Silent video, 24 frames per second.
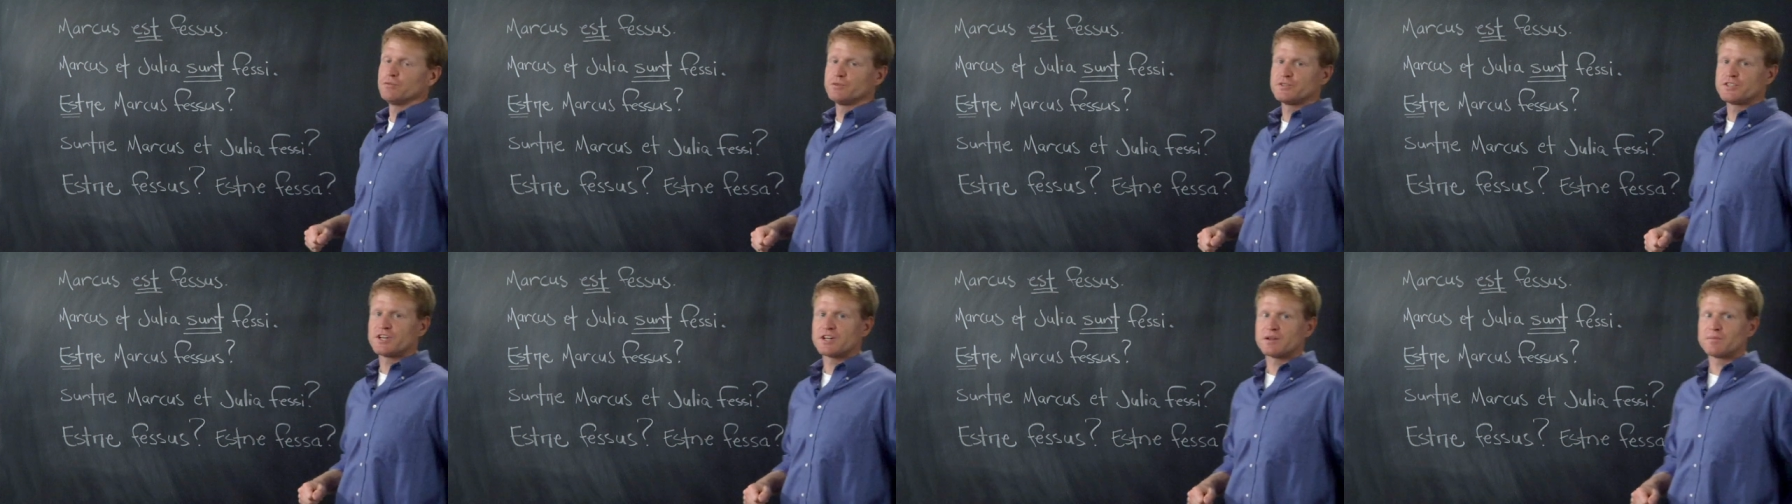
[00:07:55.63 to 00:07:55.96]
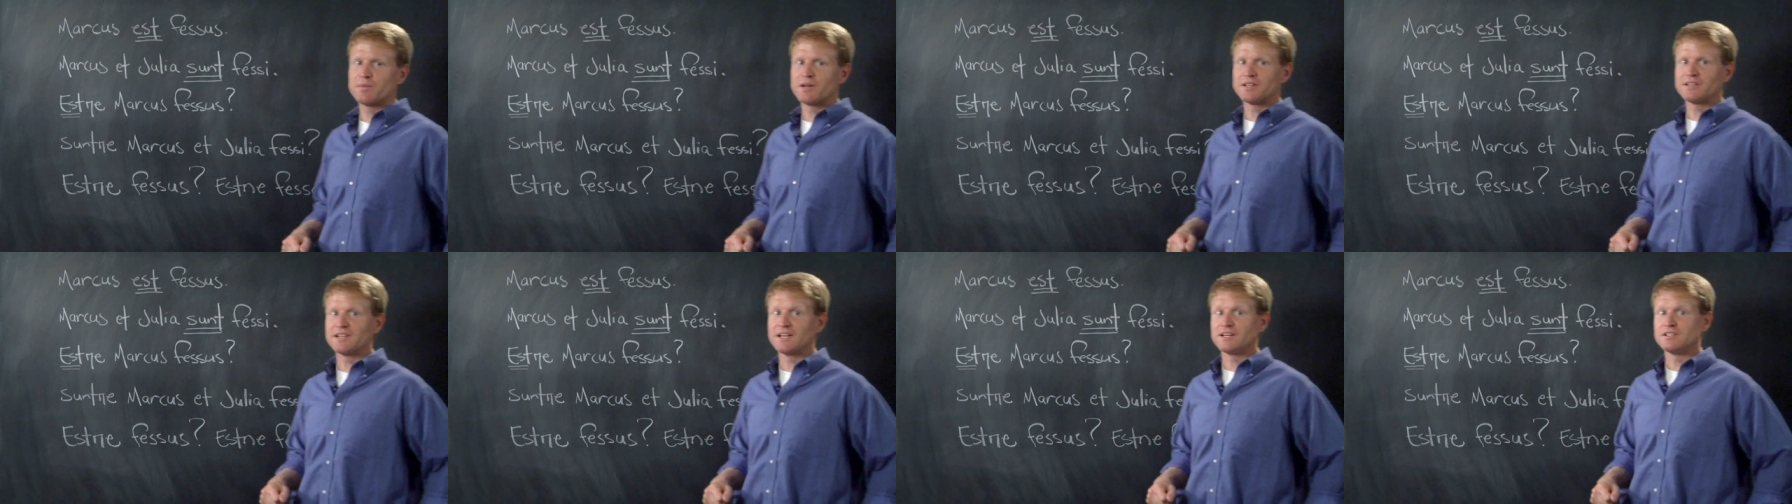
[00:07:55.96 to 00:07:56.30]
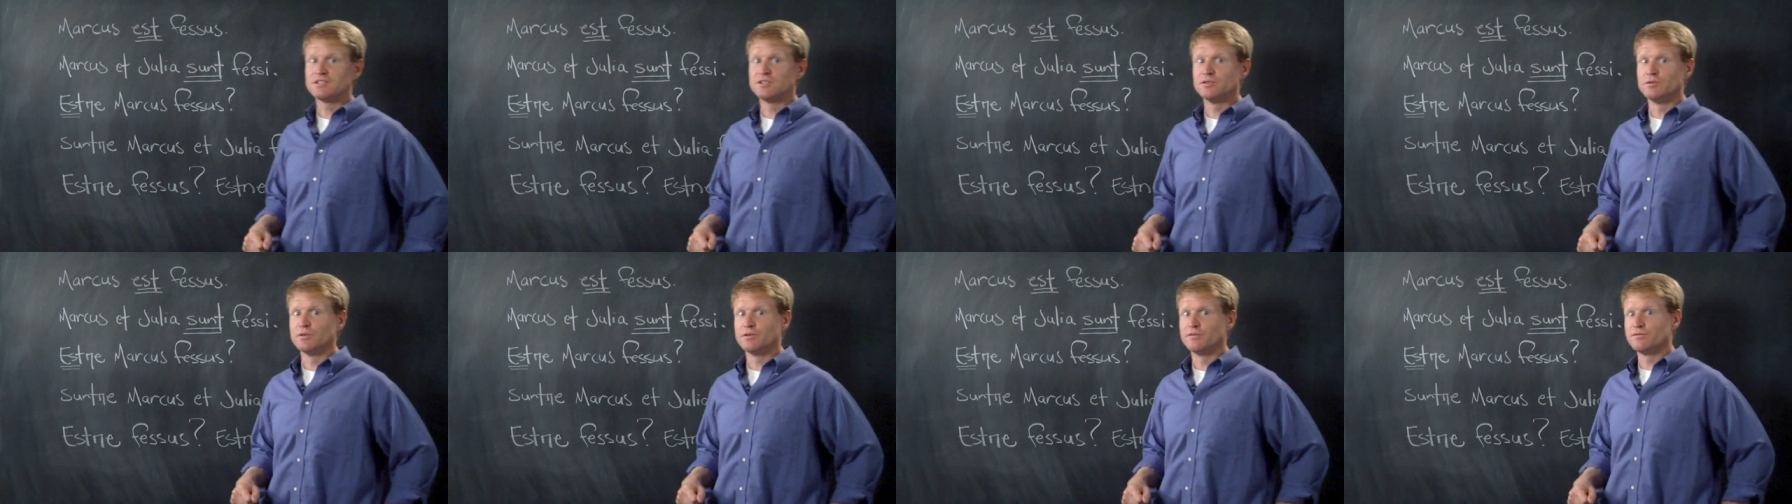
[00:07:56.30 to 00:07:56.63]
We'll talk about
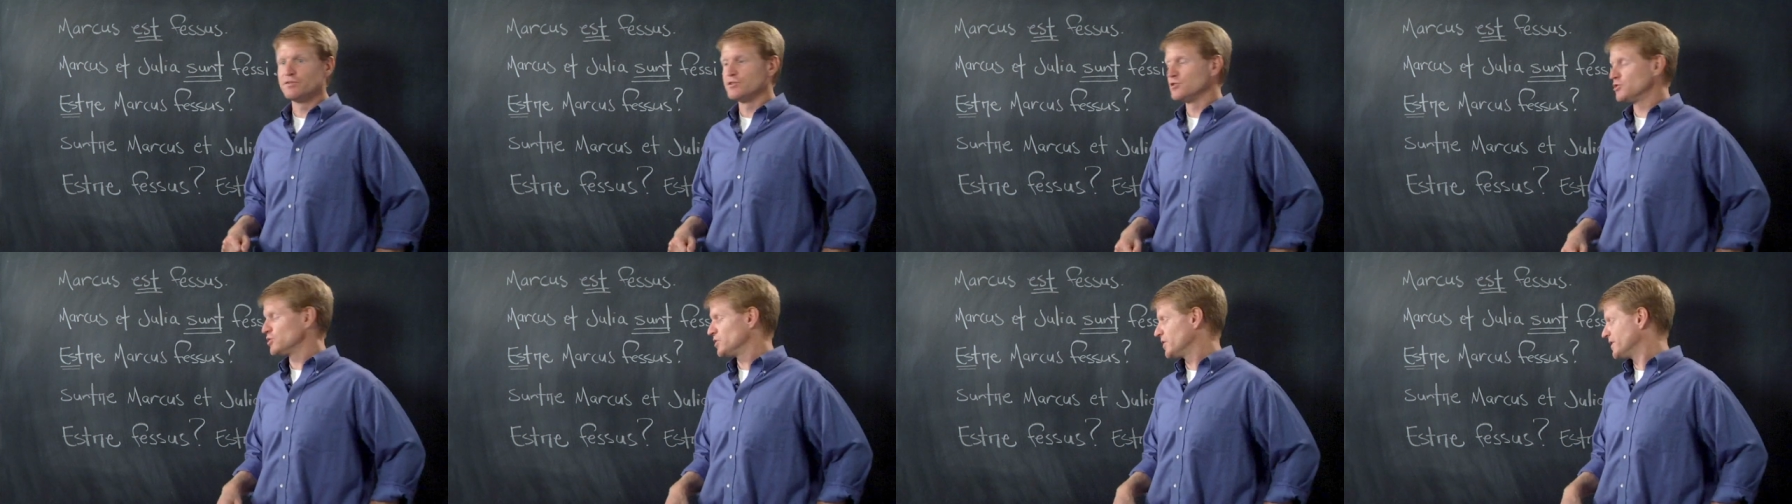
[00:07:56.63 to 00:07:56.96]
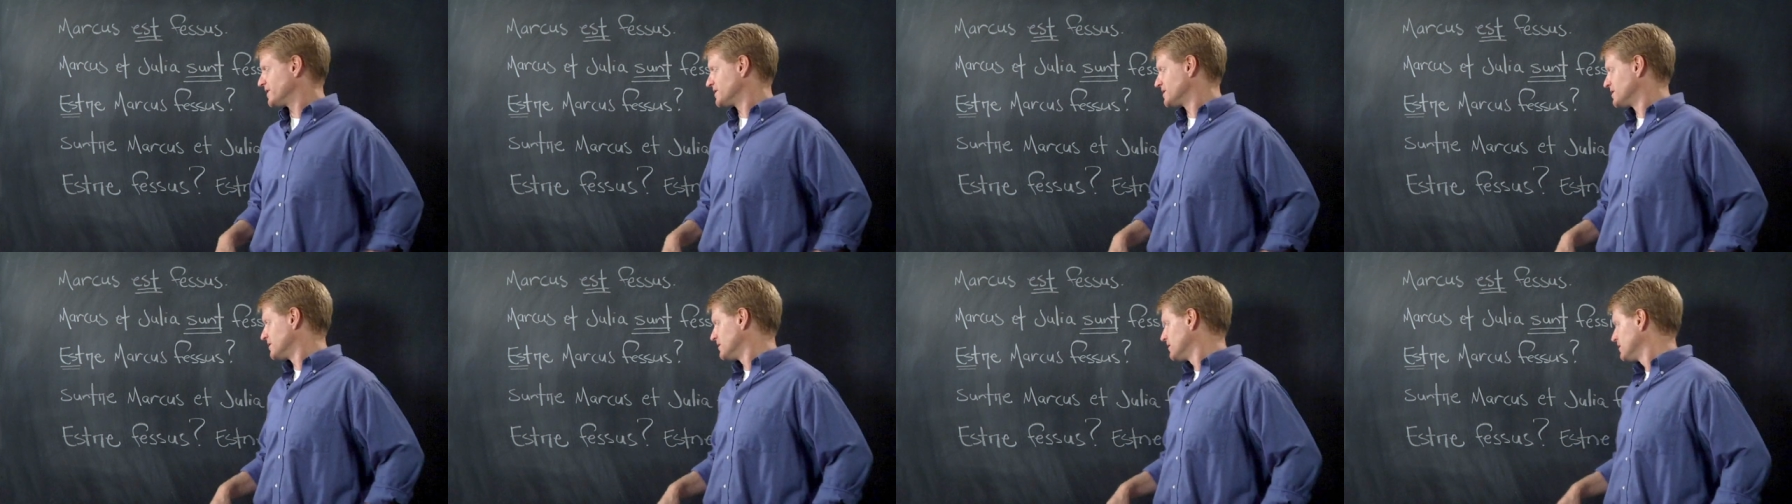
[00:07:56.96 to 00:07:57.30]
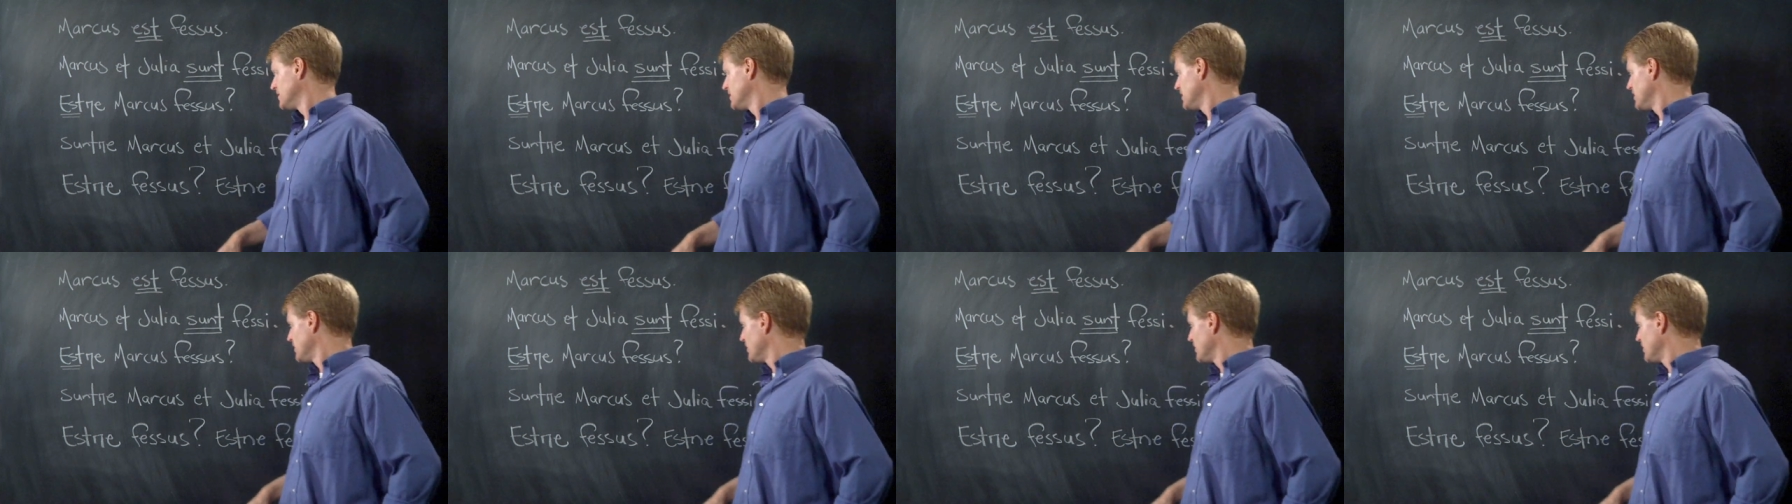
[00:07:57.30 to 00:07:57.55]
that too in a future lesson.